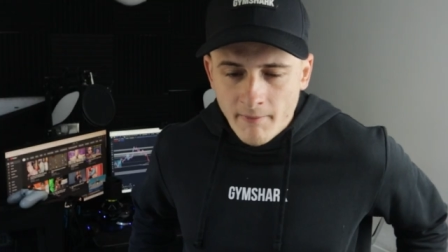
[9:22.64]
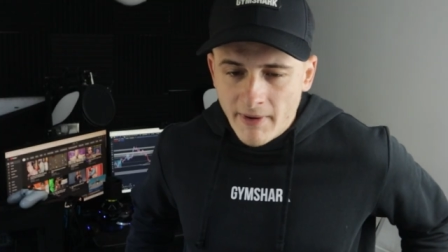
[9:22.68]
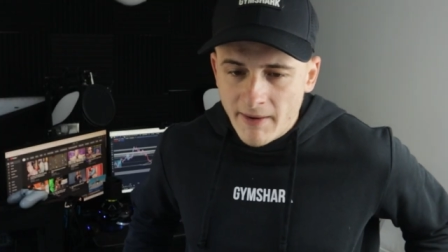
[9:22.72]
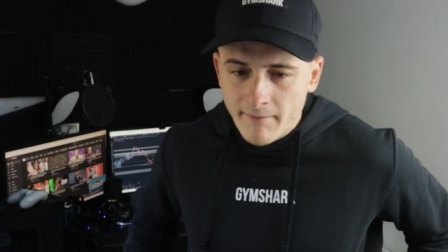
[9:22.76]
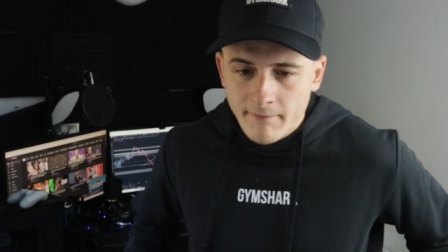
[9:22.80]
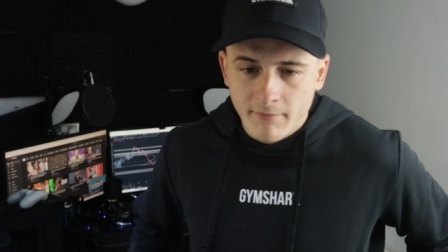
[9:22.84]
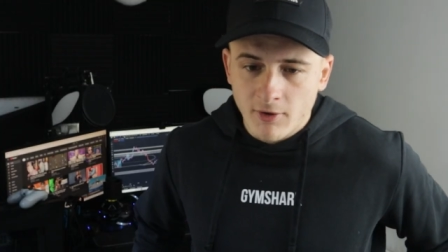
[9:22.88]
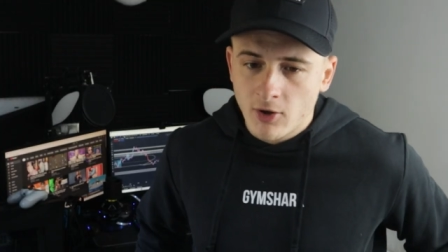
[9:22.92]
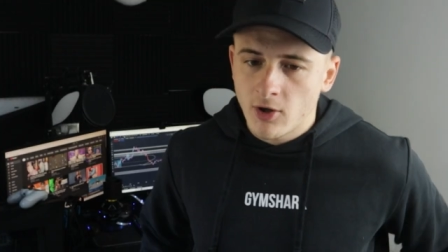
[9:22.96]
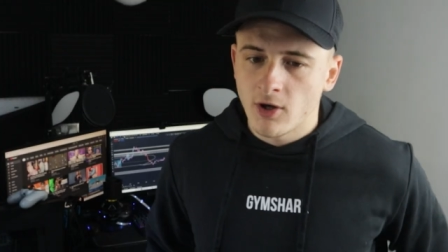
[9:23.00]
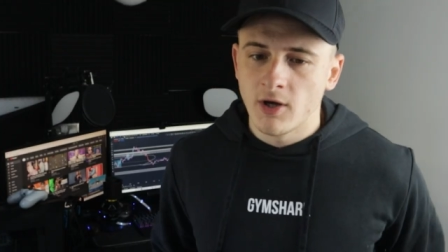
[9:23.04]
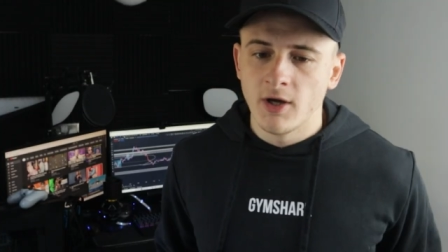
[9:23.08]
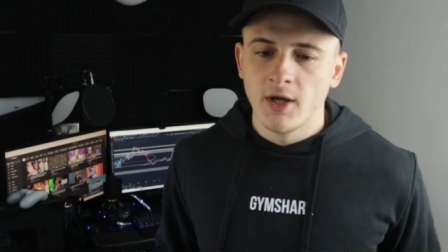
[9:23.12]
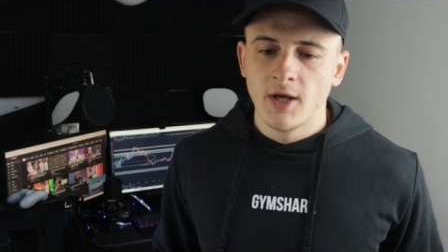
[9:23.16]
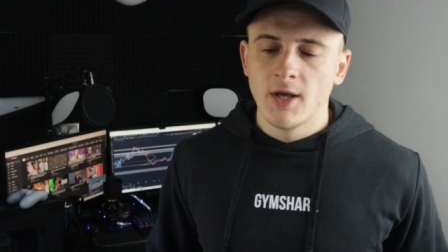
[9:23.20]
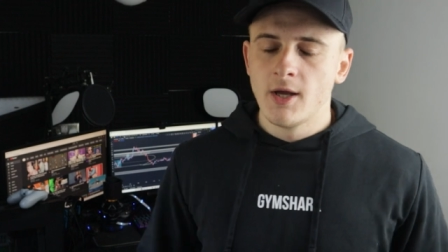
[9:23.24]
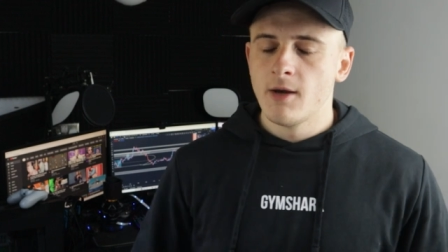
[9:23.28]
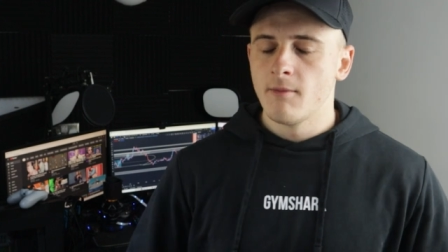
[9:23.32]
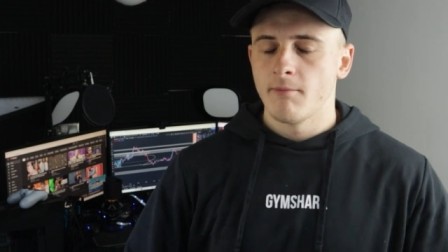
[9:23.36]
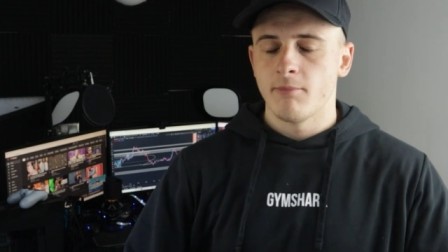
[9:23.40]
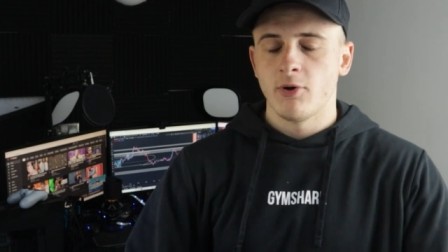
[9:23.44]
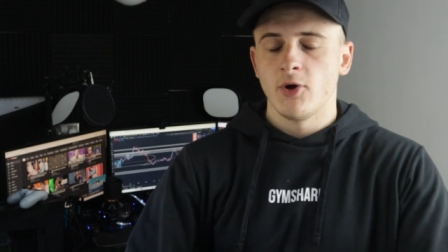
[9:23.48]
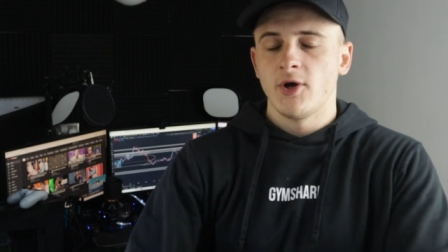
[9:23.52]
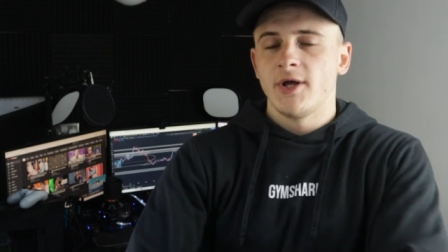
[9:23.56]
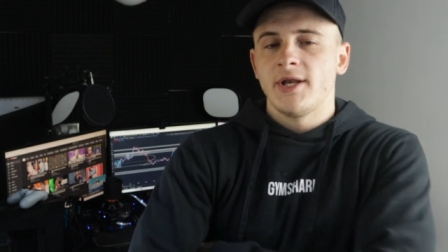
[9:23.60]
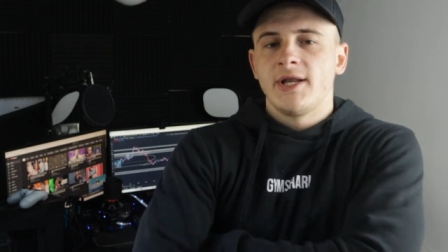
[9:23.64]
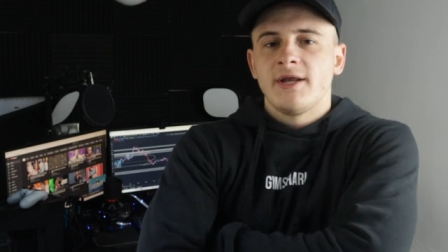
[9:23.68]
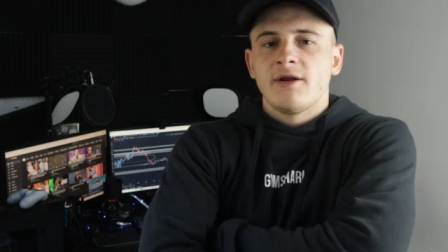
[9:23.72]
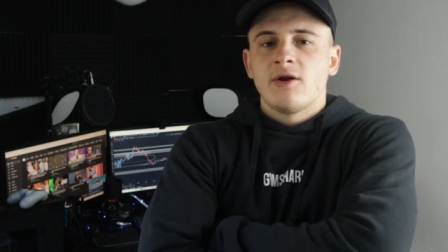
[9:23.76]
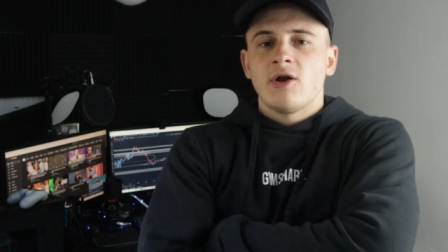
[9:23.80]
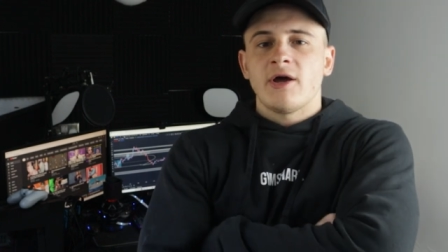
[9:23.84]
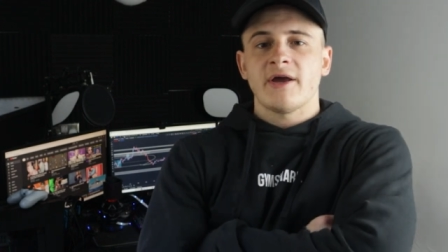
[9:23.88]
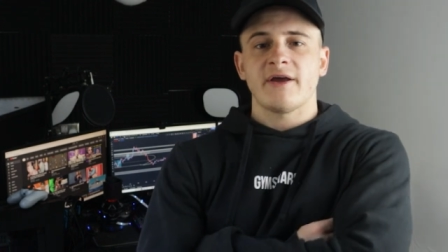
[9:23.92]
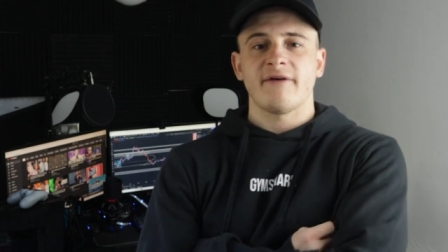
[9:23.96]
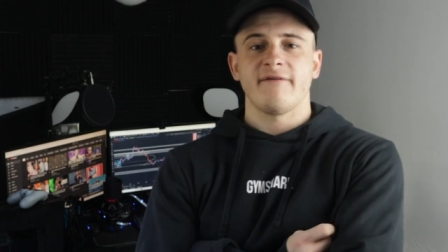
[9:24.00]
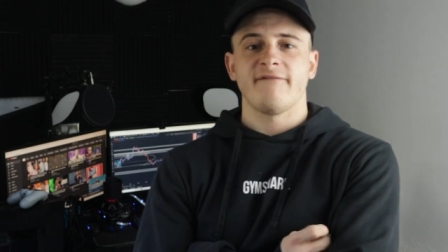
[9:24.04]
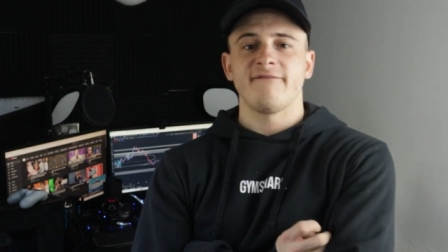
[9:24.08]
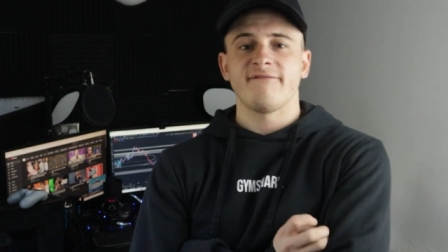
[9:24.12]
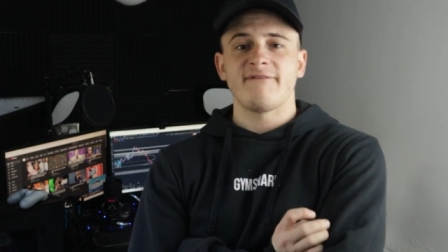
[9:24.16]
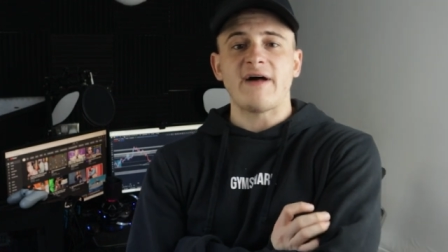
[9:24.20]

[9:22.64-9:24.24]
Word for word: I remember putting in like a